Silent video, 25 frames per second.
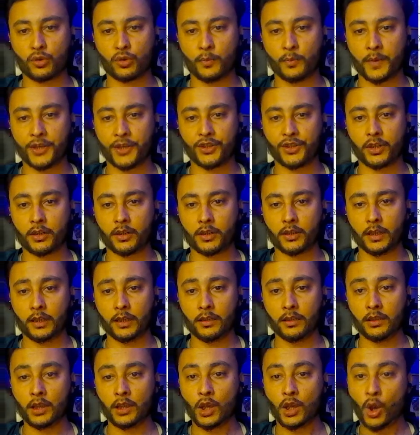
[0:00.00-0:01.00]
to measure
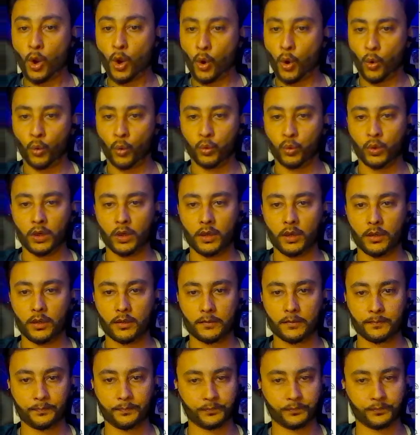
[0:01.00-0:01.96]
the world.